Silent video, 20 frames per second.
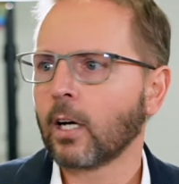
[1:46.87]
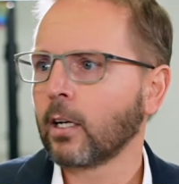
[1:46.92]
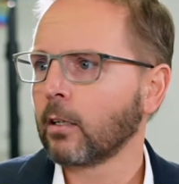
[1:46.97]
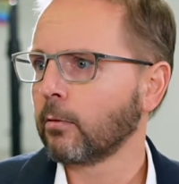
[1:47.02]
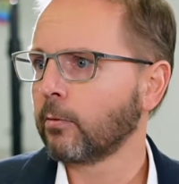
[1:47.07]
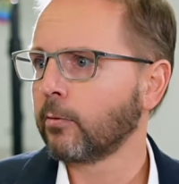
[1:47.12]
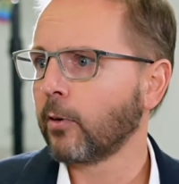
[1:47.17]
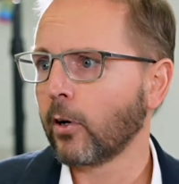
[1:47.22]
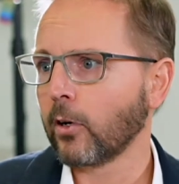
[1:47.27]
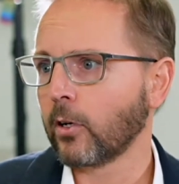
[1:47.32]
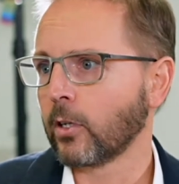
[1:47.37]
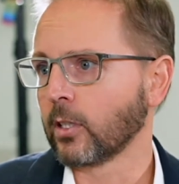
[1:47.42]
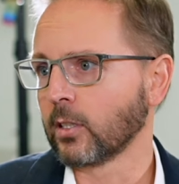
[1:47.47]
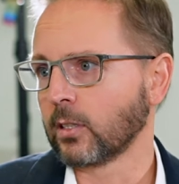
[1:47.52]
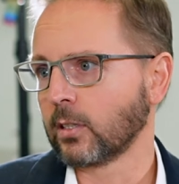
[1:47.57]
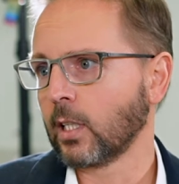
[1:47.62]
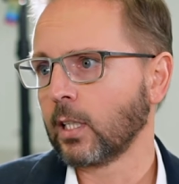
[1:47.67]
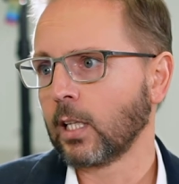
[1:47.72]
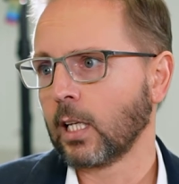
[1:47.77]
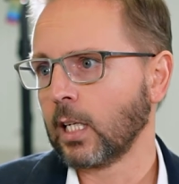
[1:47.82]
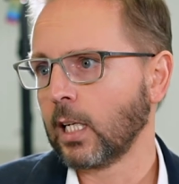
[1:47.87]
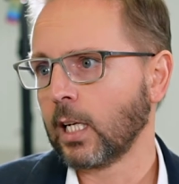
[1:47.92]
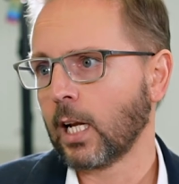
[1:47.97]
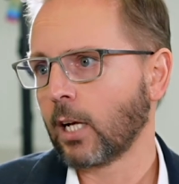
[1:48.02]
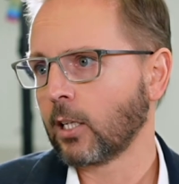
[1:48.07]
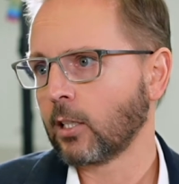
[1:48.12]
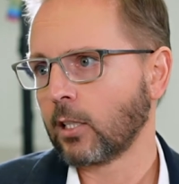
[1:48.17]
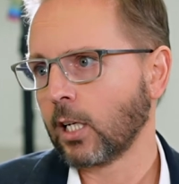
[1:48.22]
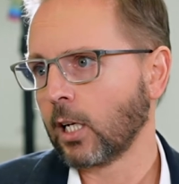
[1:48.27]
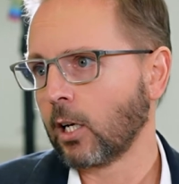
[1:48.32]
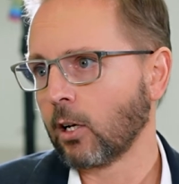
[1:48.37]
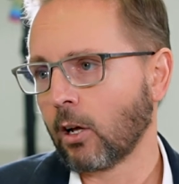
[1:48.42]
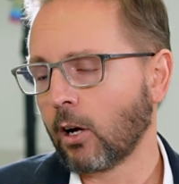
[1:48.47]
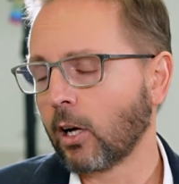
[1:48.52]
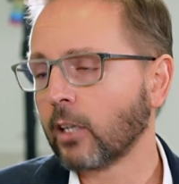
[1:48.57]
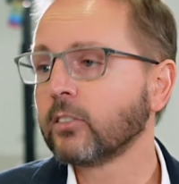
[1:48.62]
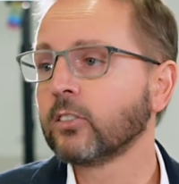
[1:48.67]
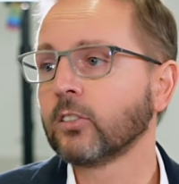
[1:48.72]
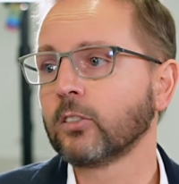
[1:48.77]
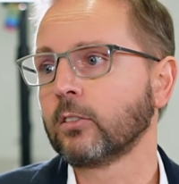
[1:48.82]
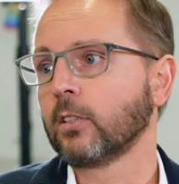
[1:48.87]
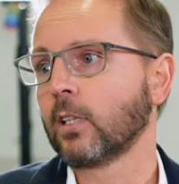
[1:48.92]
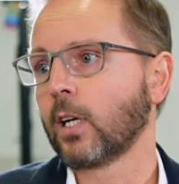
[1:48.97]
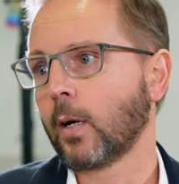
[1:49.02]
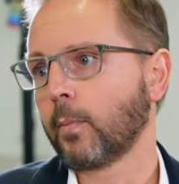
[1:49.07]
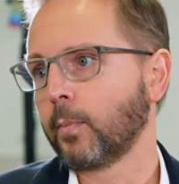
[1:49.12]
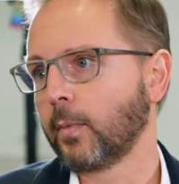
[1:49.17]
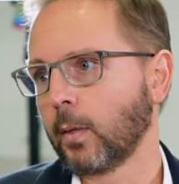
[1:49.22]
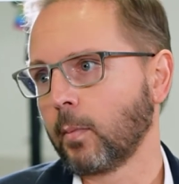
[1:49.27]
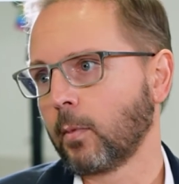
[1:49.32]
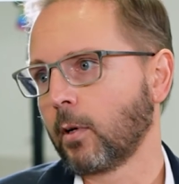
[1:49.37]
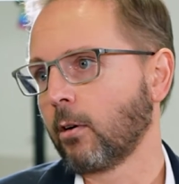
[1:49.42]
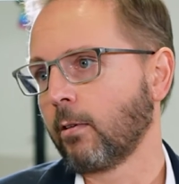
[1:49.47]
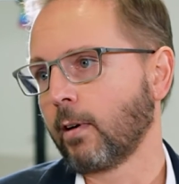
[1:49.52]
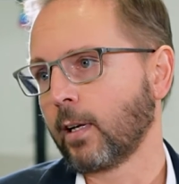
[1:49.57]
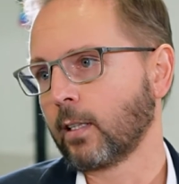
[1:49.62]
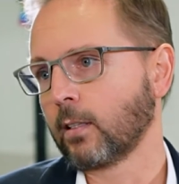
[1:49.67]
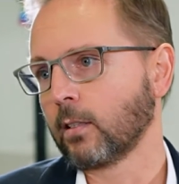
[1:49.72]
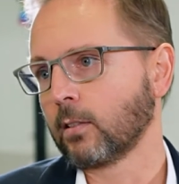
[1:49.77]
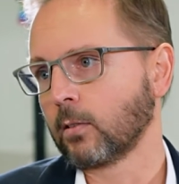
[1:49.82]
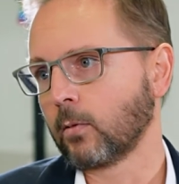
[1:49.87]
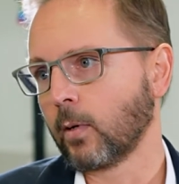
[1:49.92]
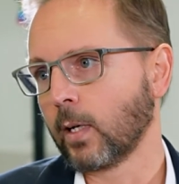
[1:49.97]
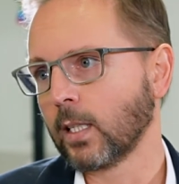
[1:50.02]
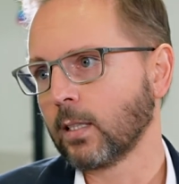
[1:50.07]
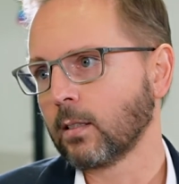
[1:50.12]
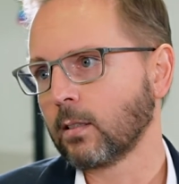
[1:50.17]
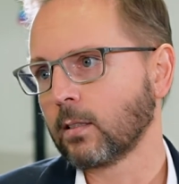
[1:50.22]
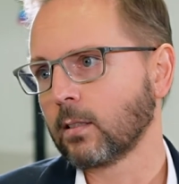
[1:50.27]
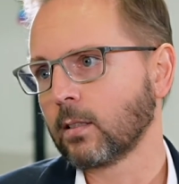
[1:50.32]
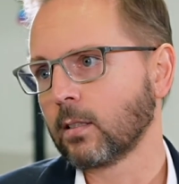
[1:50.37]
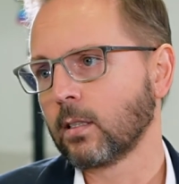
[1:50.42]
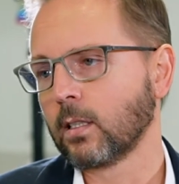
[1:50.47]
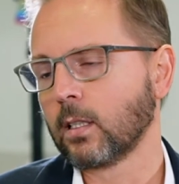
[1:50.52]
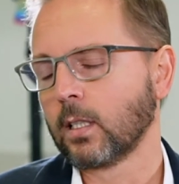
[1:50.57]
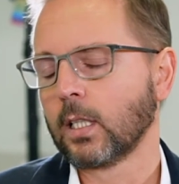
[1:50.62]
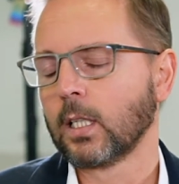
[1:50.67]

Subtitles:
are out of focus and they need actually glasses to help them correct the squints.